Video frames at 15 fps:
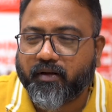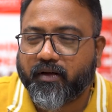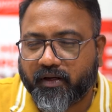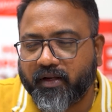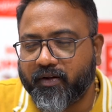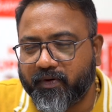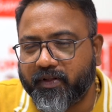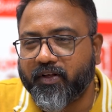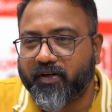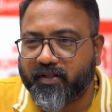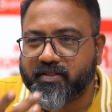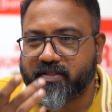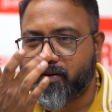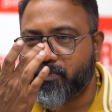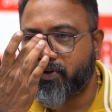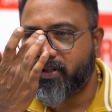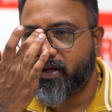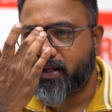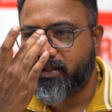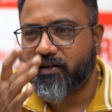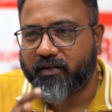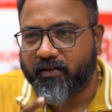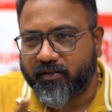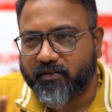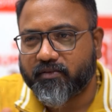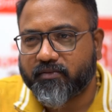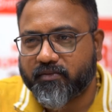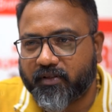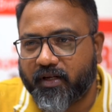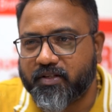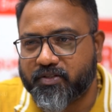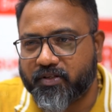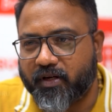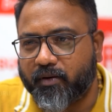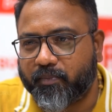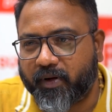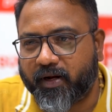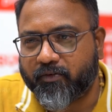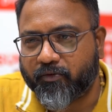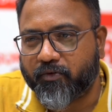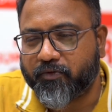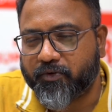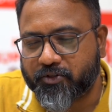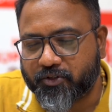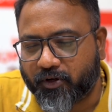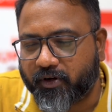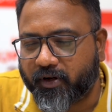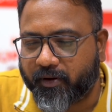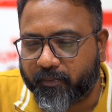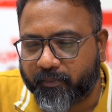In a way or the some of the other cultural platform for sure.